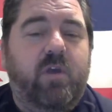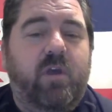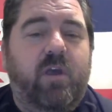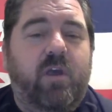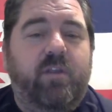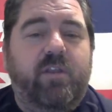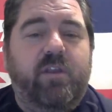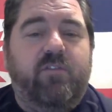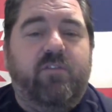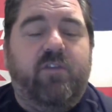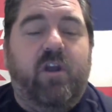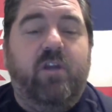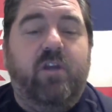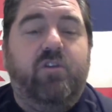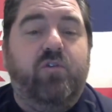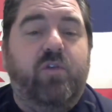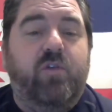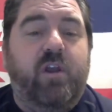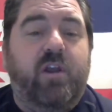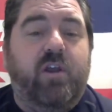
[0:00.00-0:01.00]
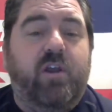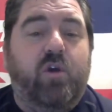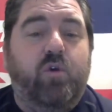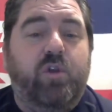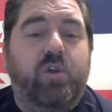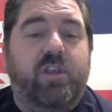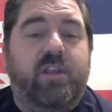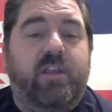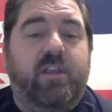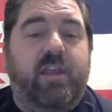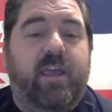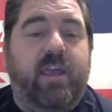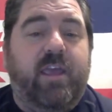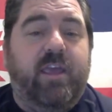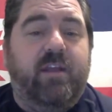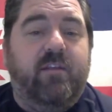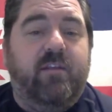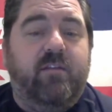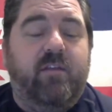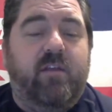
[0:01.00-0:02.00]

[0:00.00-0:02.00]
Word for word: And then it's our duty to go dig it.